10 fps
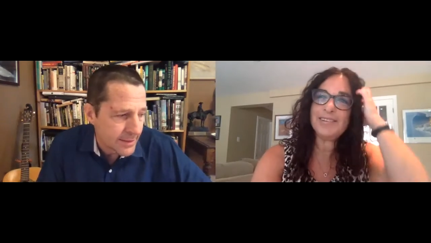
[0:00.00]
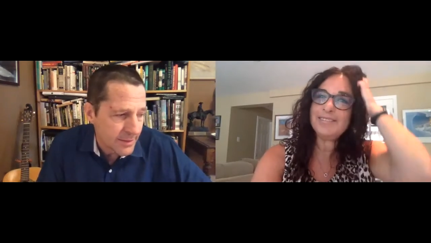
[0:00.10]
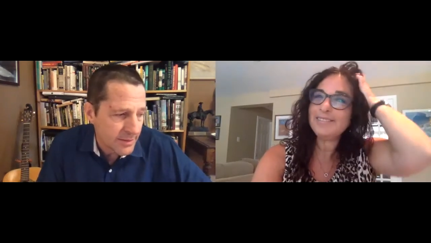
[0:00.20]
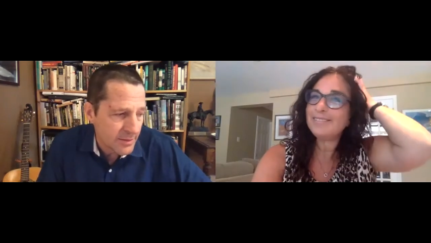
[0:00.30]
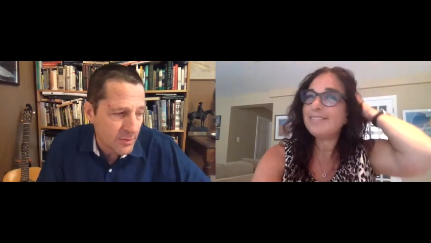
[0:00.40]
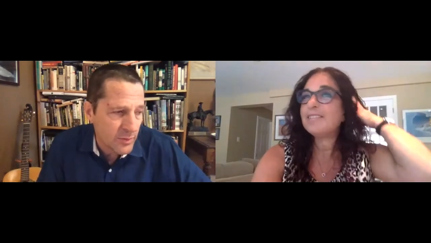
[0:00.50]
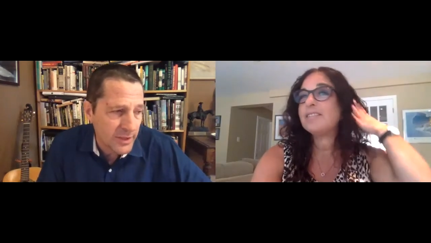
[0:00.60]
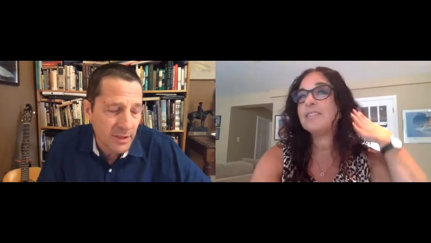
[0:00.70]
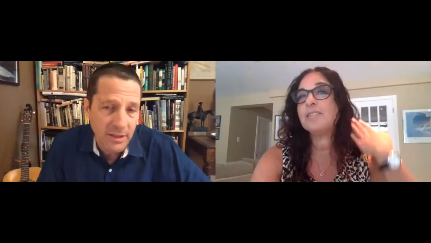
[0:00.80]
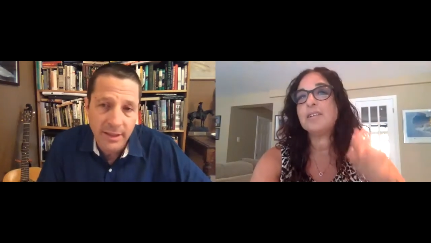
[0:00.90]
Speaker 1: you know, we
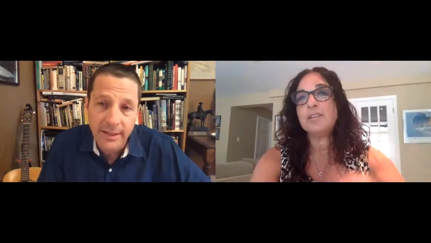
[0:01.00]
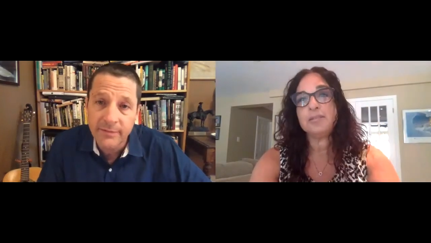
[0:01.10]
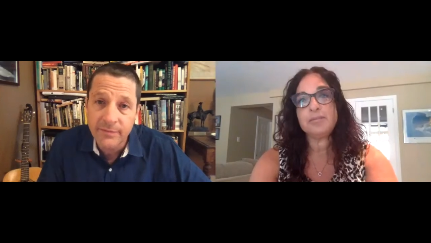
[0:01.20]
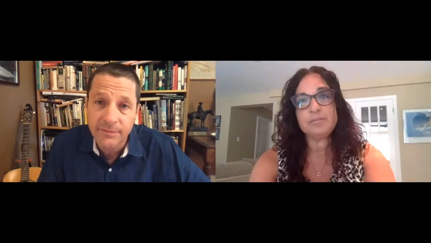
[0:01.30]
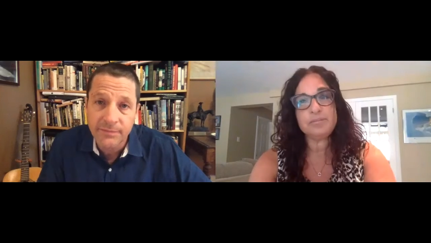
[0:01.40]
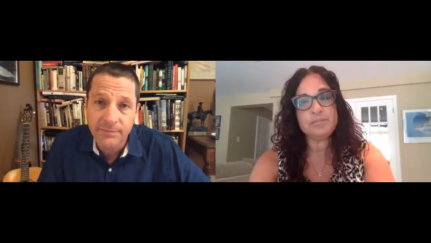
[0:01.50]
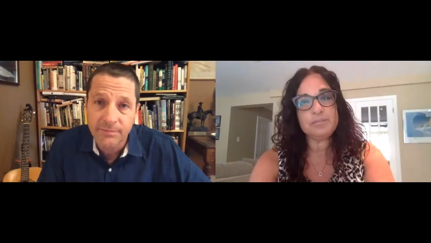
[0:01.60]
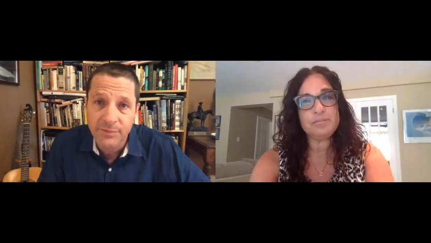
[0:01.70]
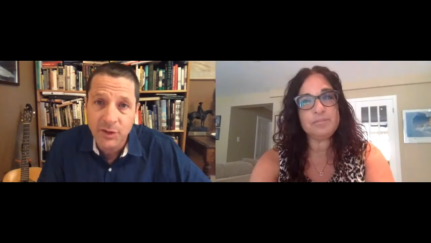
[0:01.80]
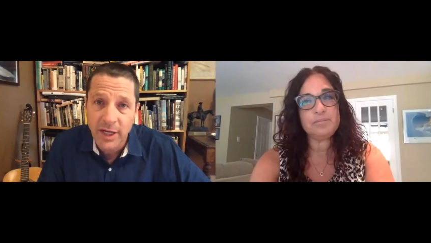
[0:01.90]
all have
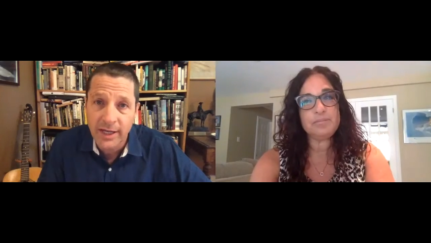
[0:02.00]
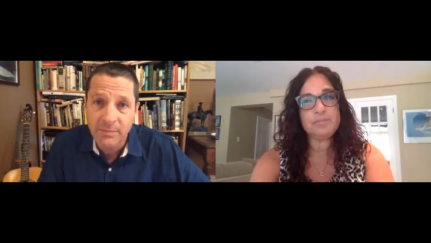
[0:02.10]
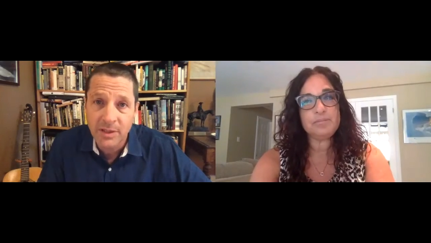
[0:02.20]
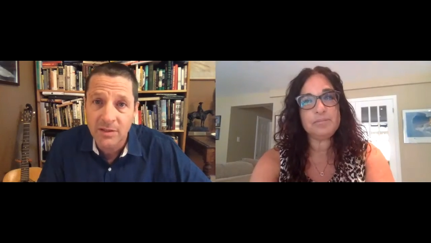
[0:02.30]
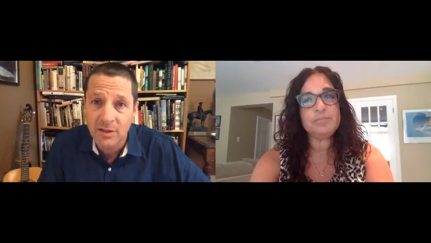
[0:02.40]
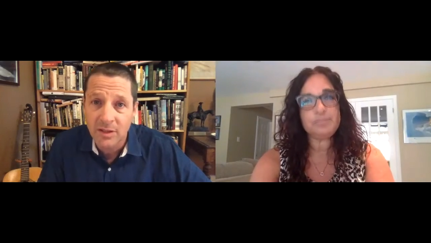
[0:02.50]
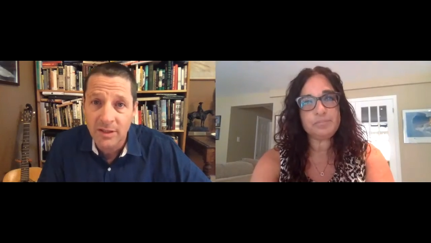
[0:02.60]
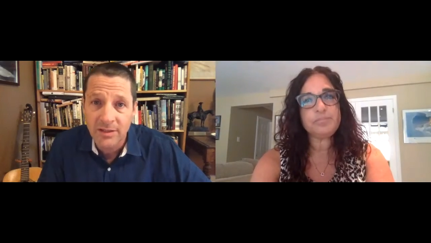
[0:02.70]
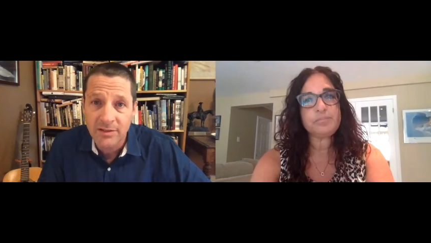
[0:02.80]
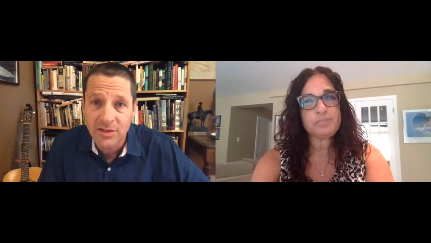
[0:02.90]
shame and dark
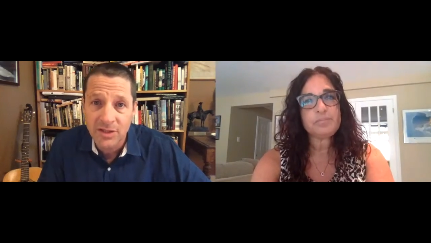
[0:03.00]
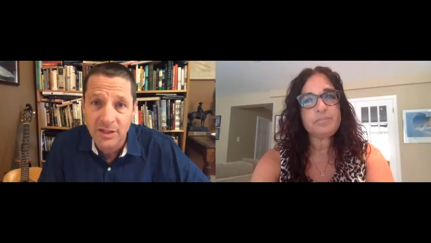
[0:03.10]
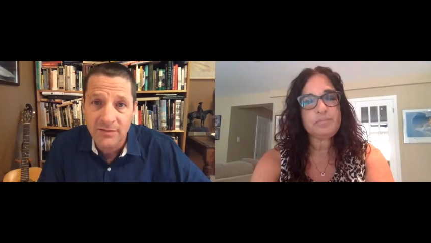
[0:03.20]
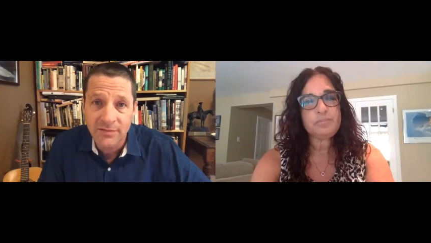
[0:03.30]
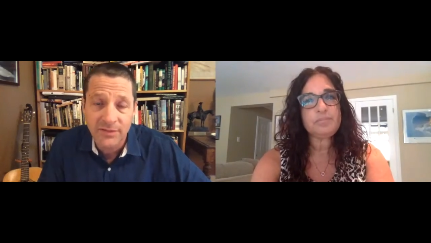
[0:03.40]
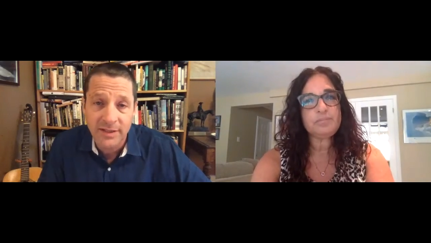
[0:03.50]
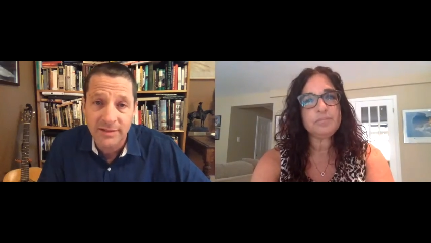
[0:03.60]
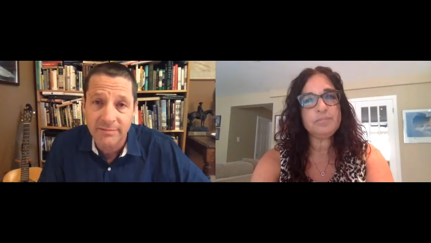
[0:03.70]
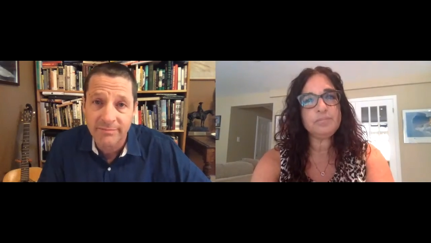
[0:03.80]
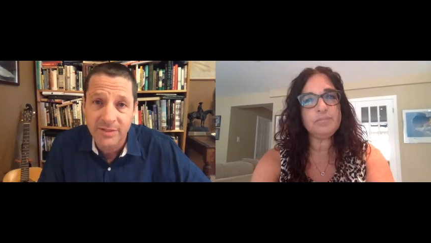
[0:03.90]
stuff,
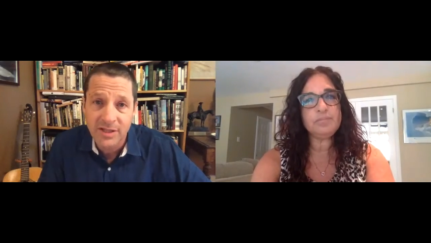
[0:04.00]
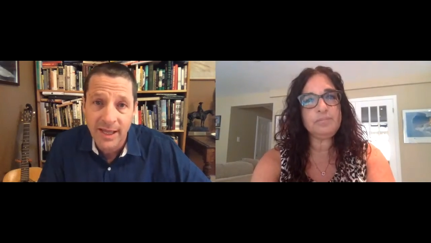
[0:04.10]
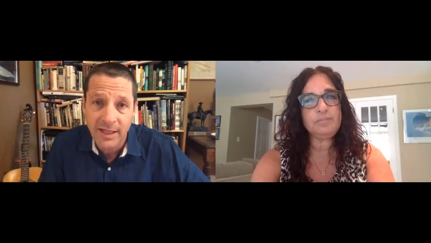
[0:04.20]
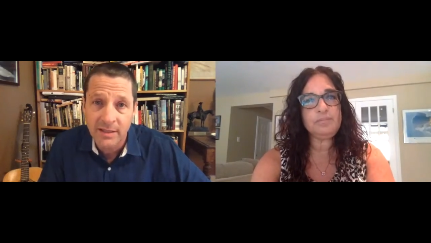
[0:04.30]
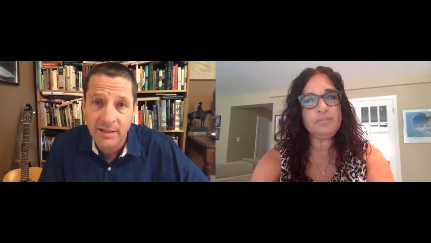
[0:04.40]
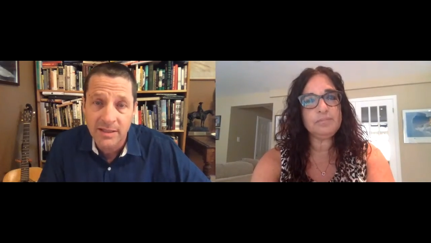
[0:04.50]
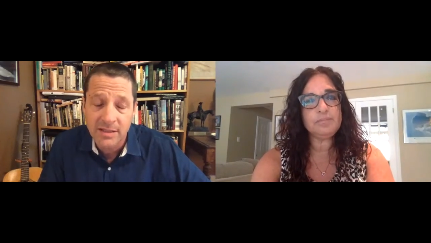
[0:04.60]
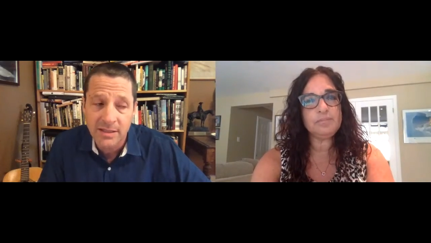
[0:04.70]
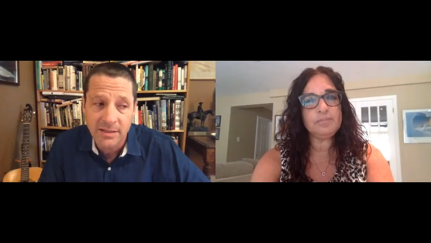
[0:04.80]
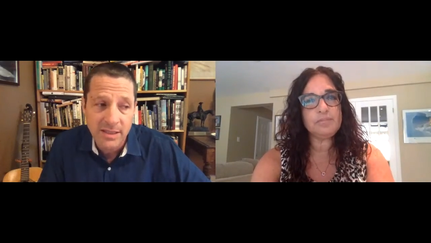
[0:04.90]
and sadness,
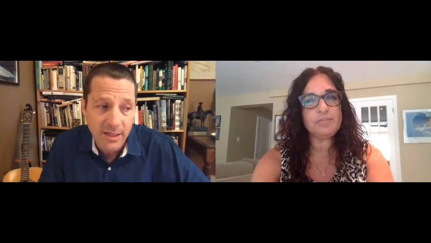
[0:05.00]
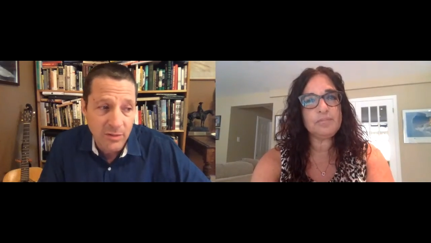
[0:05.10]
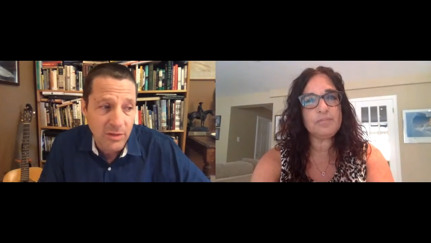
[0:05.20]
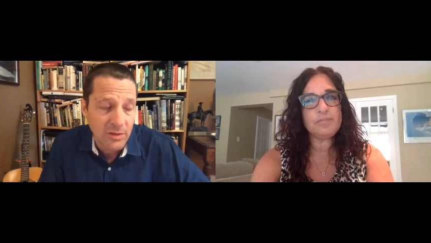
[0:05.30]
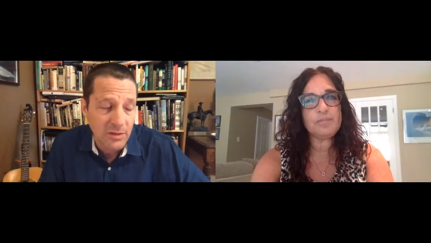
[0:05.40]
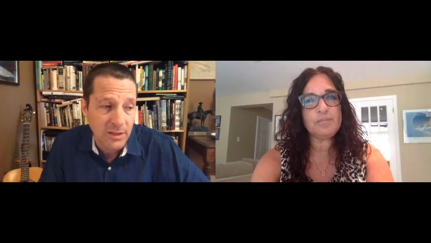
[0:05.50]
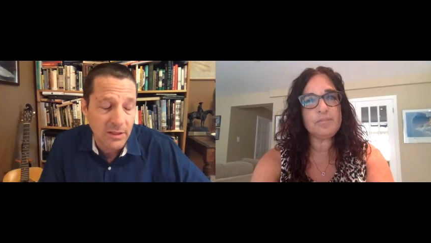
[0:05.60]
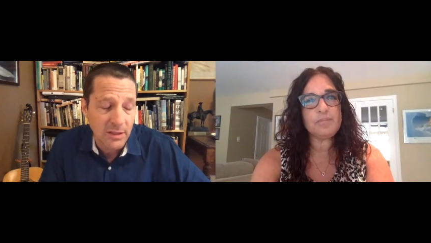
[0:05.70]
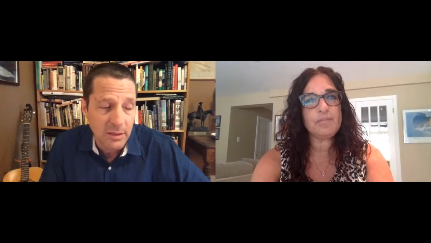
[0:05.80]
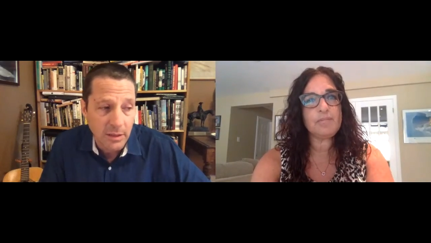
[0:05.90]
and terror, and
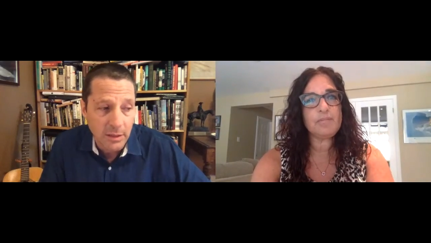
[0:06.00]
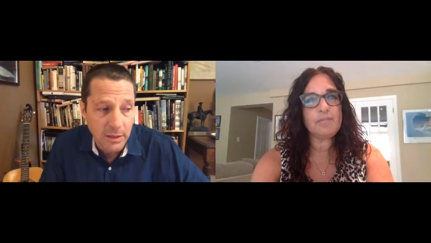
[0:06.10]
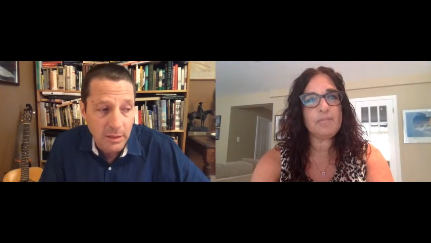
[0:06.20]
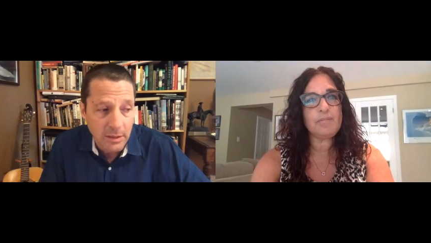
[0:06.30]
uh,